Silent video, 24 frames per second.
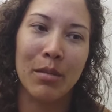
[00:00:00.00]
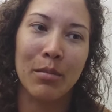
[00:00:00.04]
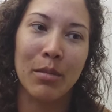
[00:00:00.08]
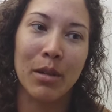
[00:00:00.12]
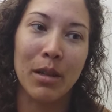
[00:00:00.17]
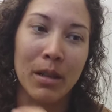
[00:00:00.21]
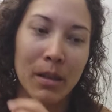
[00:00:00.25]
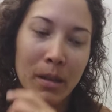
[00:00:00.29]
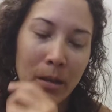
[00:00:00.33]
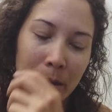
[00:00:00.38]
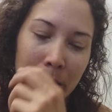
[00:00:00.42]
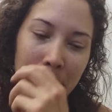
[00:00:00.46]

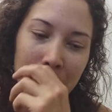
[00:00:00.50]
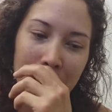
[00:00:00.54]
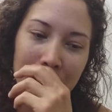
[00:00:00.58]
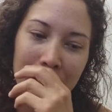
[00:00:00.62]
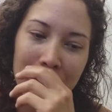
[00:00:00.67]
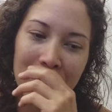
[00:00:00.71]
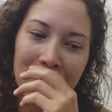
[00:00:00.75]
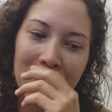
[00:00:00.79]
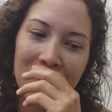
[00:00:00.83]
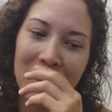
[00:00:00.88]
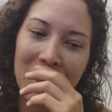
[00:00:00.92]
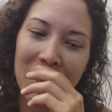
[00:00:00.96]
alone,
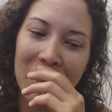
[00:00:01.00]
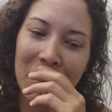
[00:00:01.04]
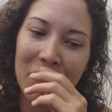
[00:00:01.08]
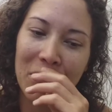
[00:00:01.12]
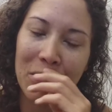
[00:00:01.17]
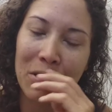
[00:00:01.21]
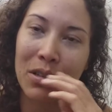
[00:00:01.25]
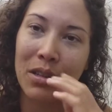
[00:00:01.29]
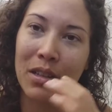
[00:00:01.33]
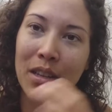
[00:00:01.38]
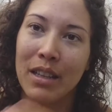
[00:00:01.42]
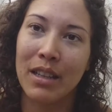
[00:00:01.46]
then you
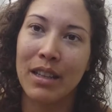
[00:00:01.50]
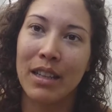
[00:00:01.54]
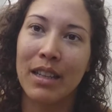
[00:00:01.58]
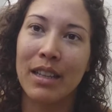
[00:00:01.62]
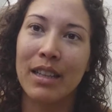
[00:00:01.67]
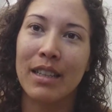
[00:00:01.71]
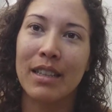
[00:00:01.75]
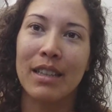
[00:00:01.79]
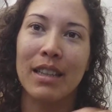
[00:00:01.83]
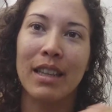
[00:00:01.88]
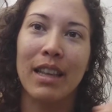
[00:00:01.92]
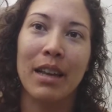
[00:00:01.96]
should at
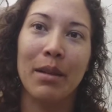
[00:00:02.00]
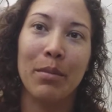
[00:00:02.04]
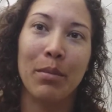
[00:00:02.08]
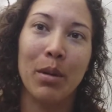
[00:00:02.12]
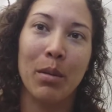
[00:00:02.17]
least let